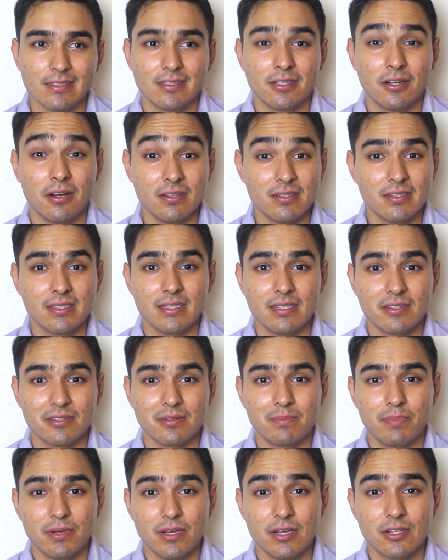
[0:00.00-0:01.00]
a
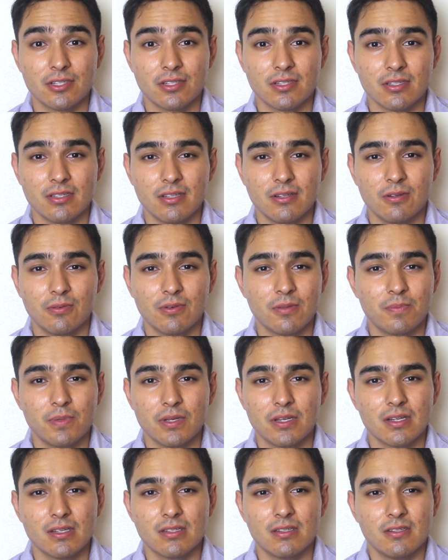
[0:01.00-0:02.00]
bitch to deal with,
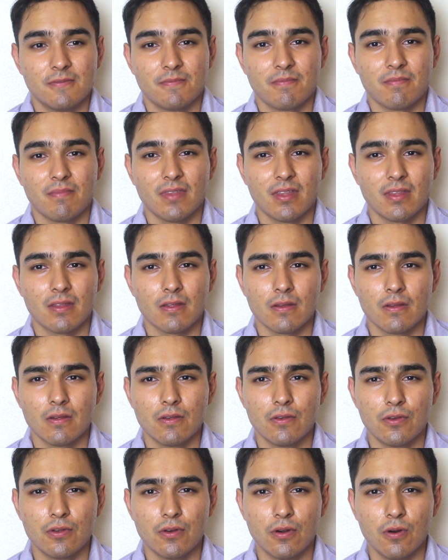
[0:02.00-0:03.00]
because
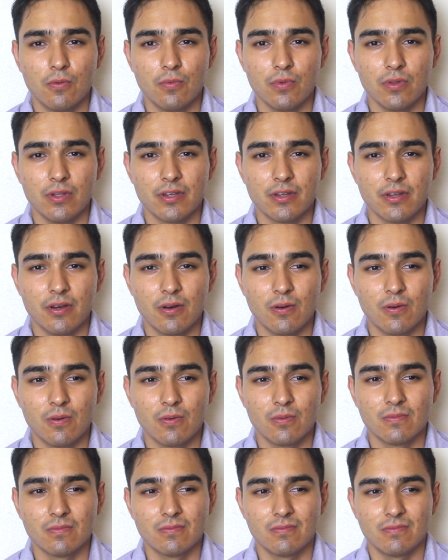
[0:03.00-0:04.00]
you don't really
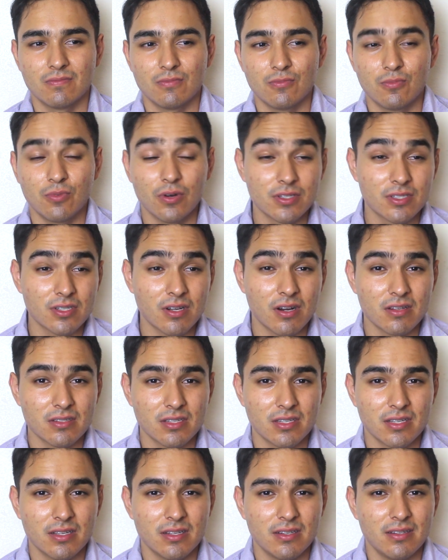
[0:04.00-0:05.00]
know what's
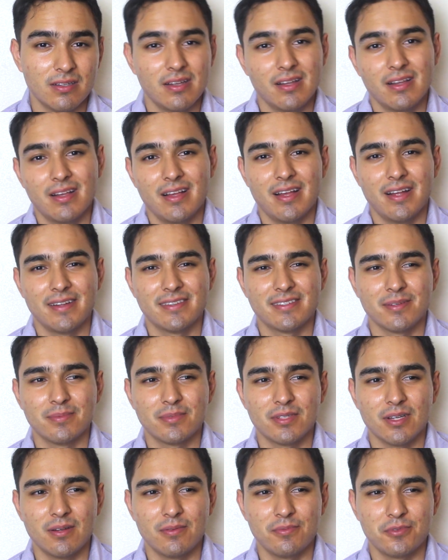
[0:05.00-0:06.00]
causing it, and
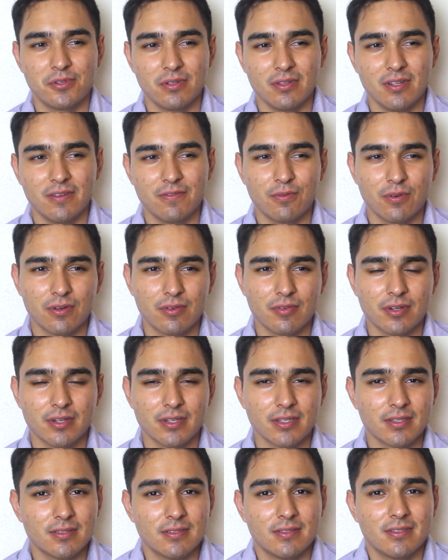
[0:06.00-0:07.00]
sometimes you're left
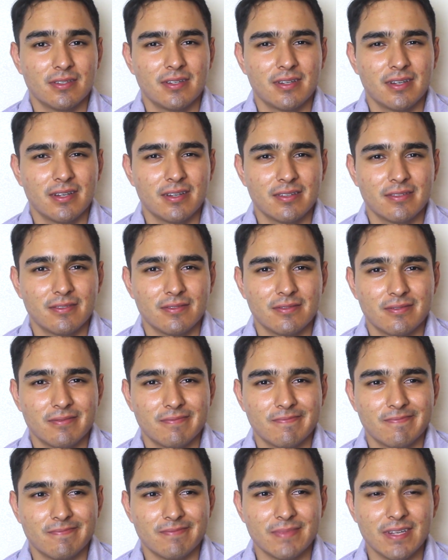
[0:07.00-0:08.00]
wondering,
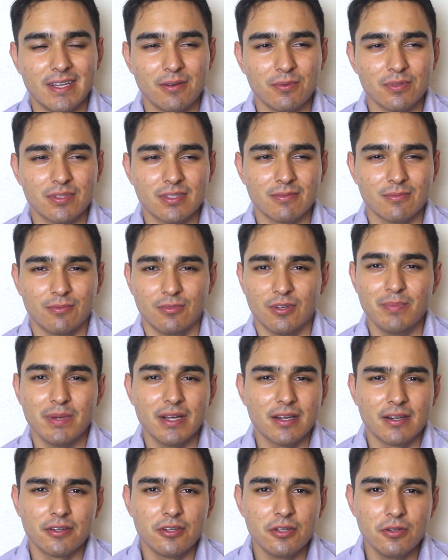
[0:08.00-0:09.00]
man, what
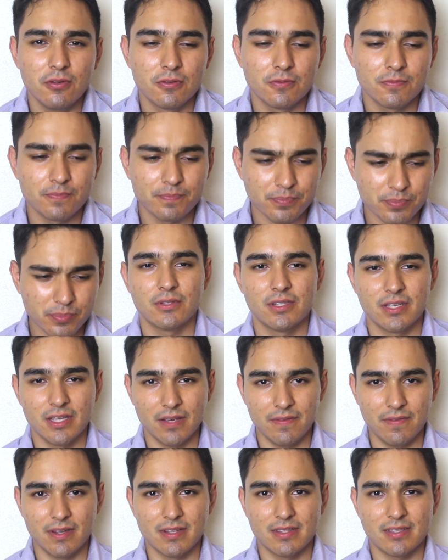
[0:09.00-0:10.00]
am I gonna do? To
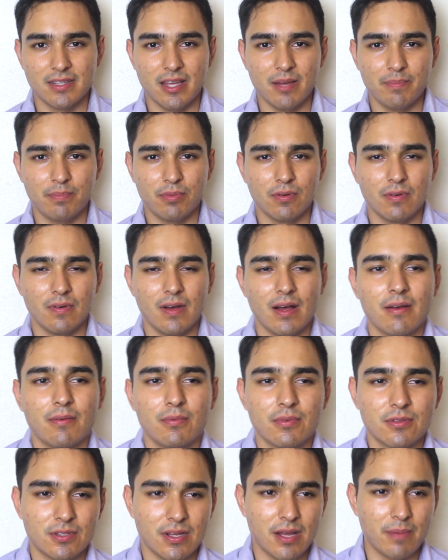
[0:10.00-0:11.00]
give an example,
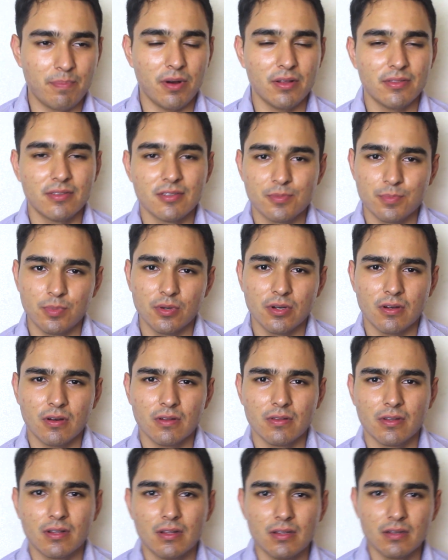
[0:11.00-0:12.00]
I bought this book
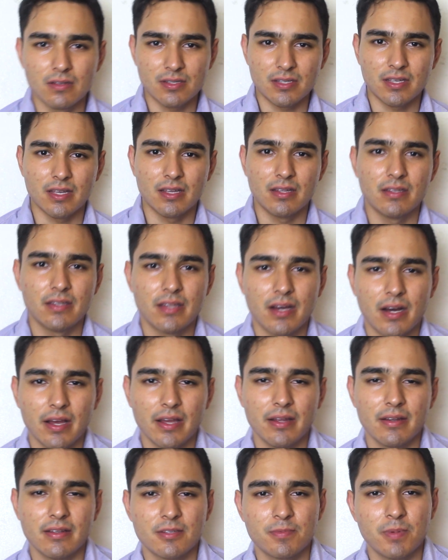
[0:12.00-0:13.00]
called The Clear Skin
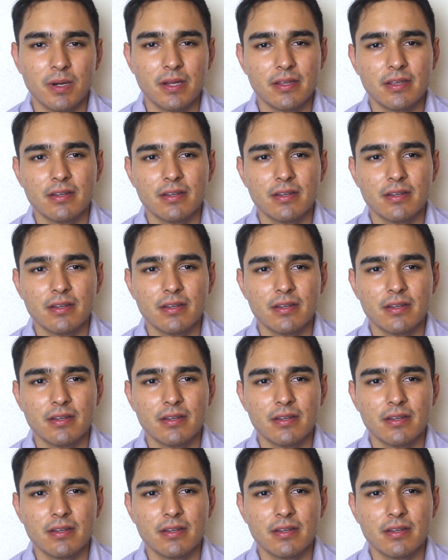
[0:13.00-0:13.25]
Diet. It's by